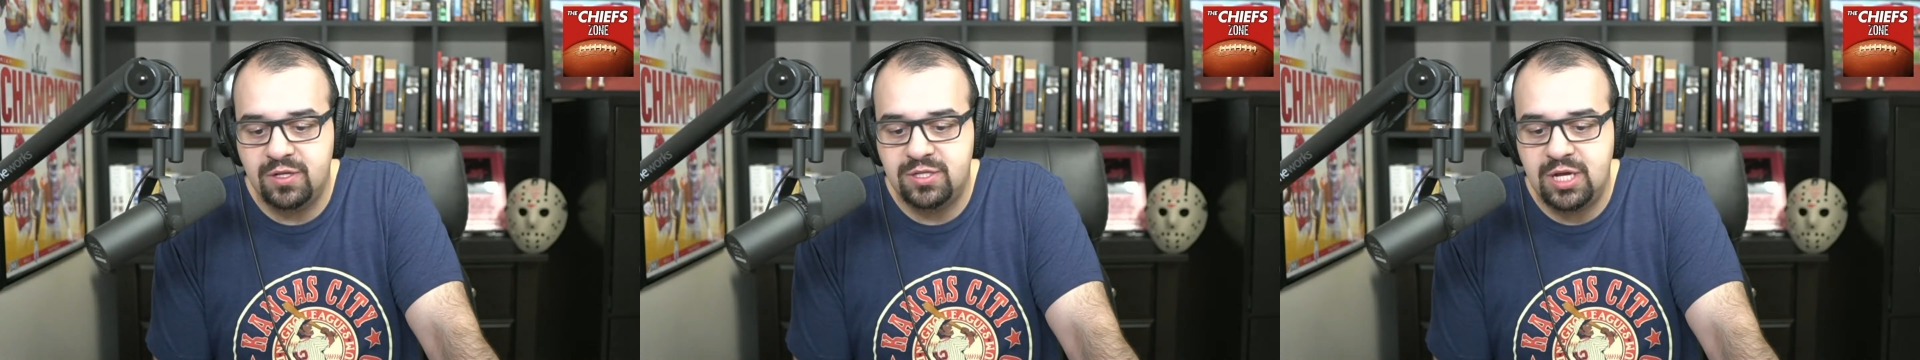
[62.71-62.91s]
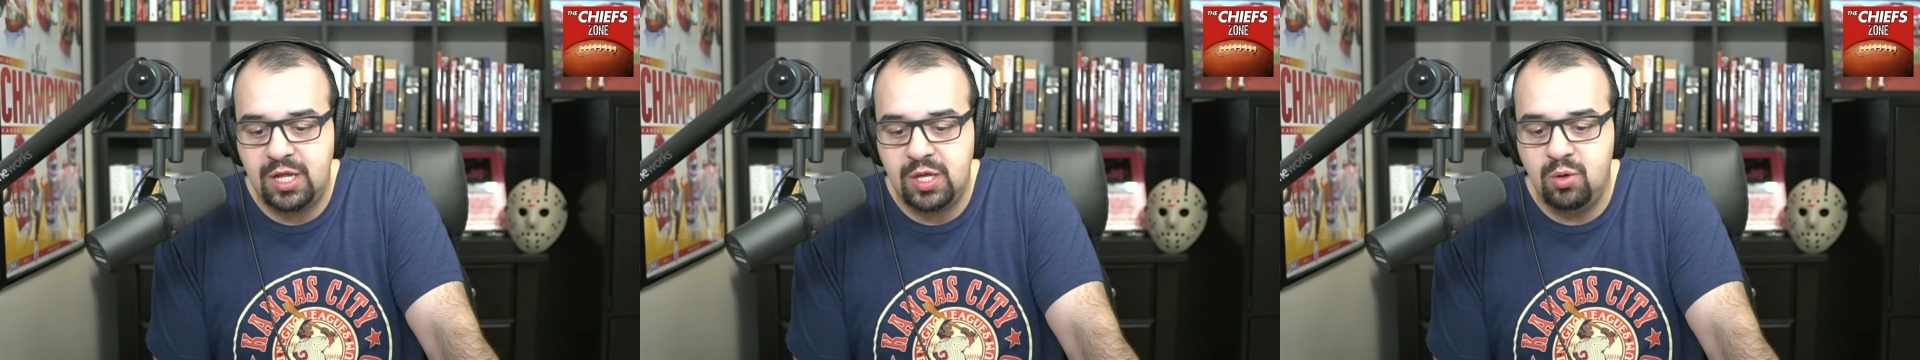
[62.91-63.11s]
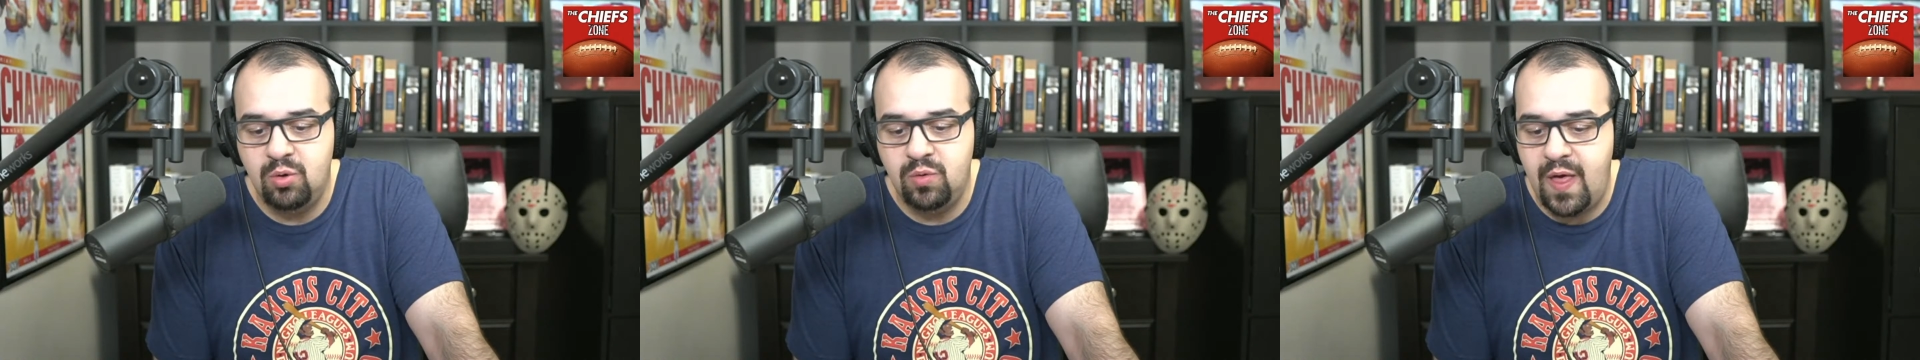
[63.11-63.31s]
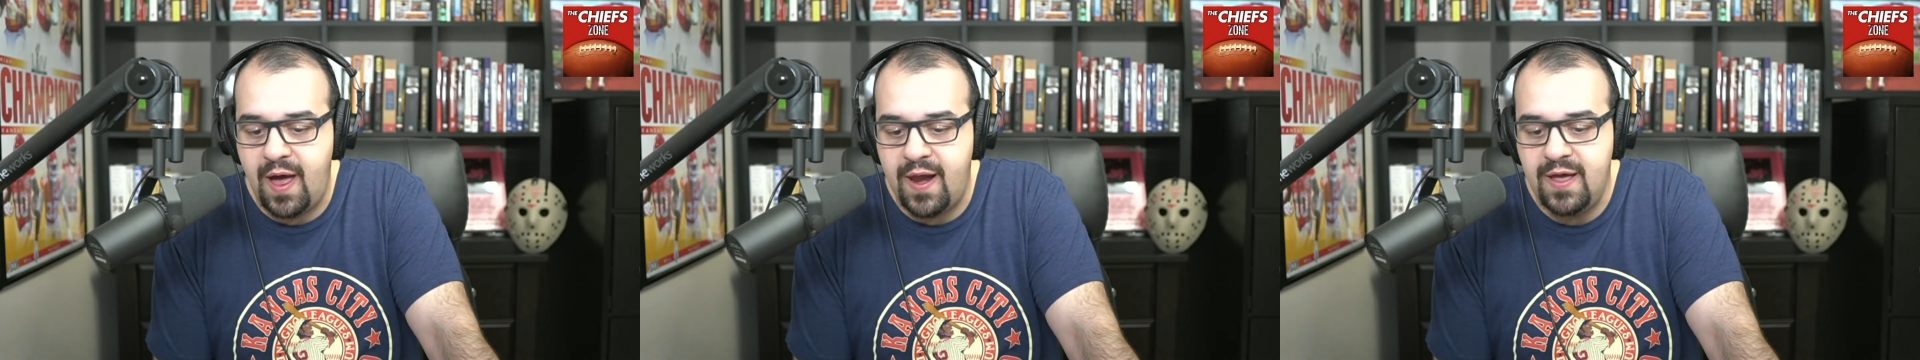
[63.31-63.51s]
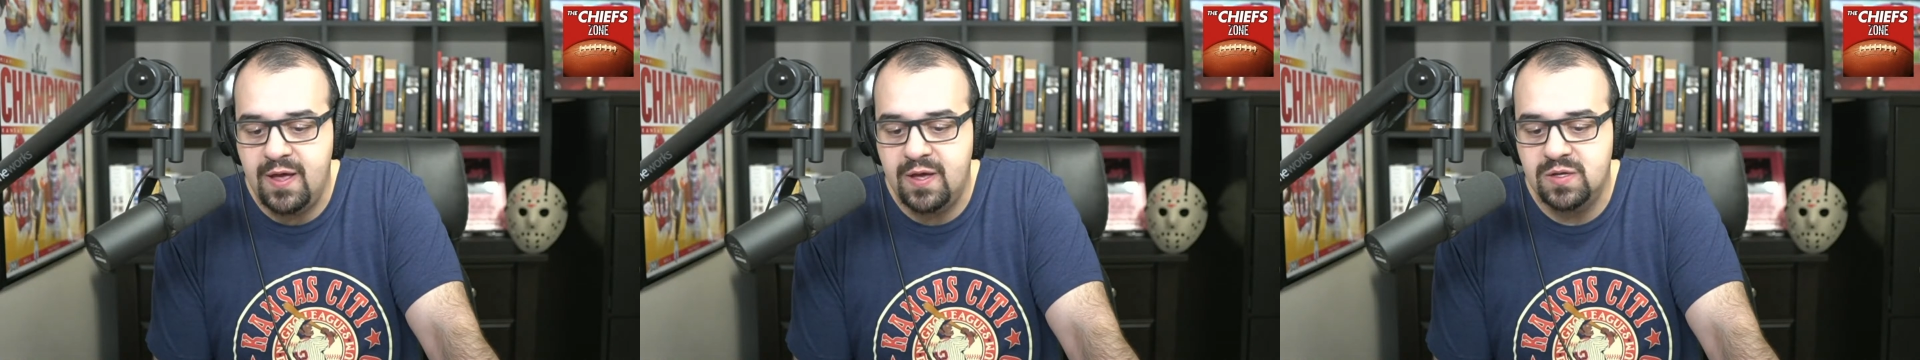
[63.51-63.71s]
I'll tell you who
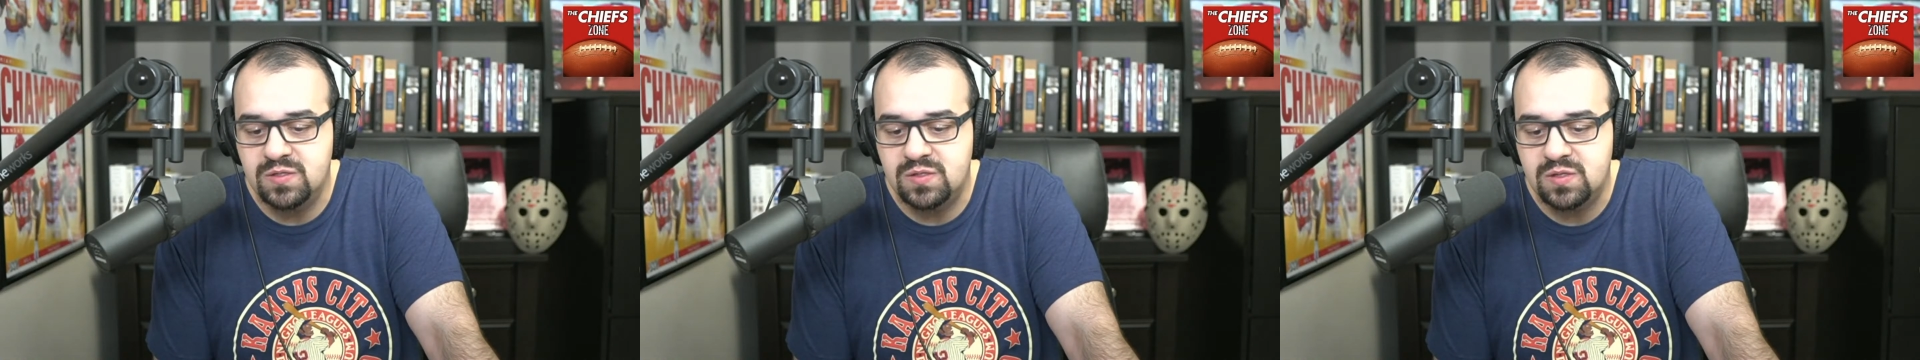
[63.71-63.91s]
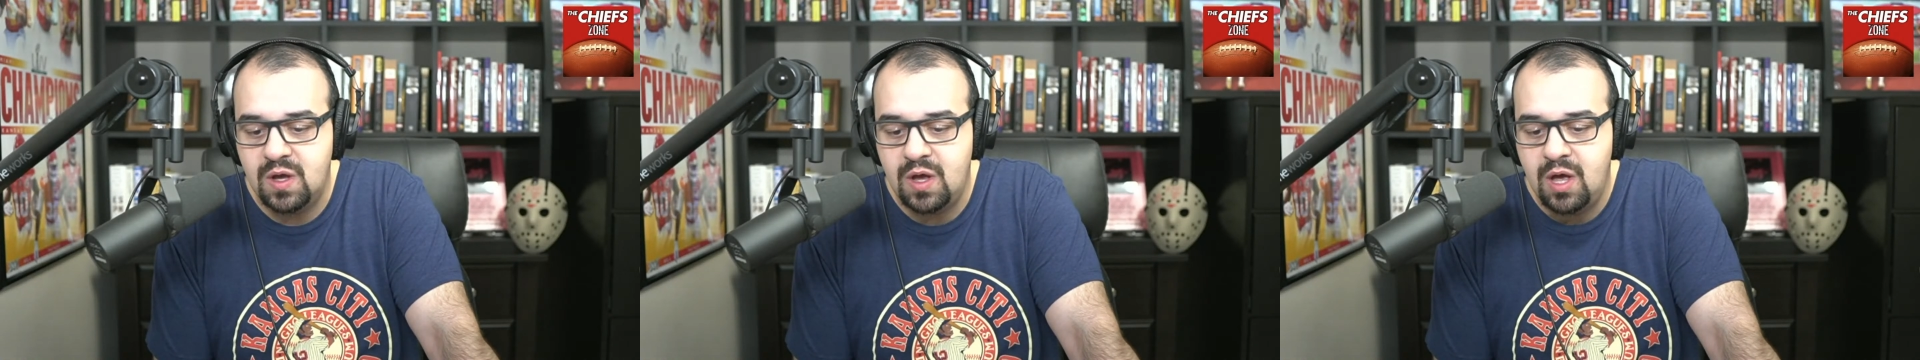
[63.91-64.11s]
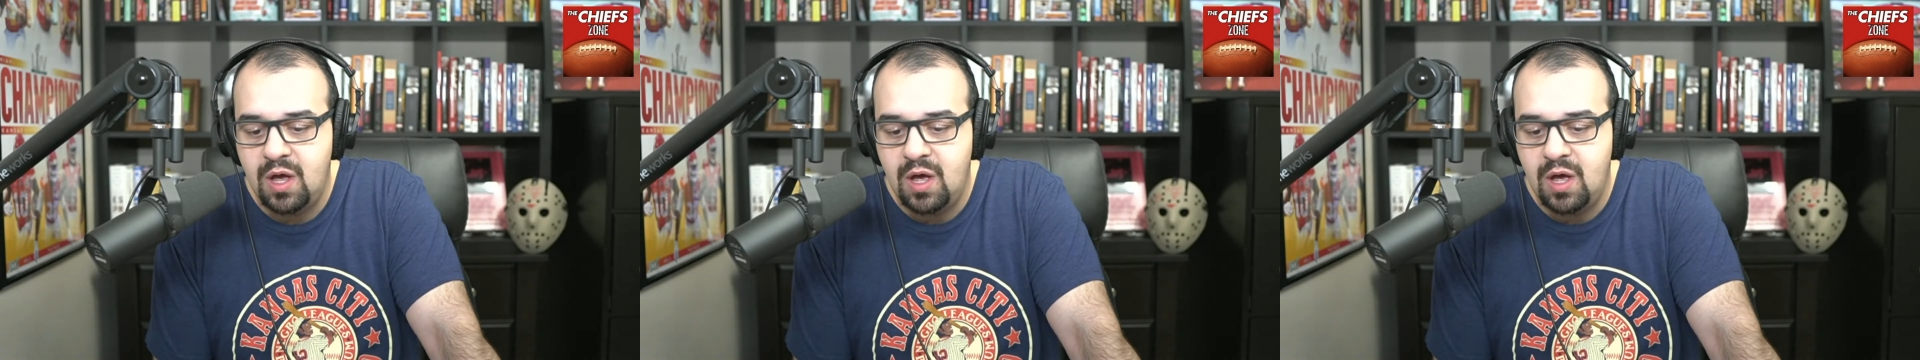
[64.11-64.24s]
that is.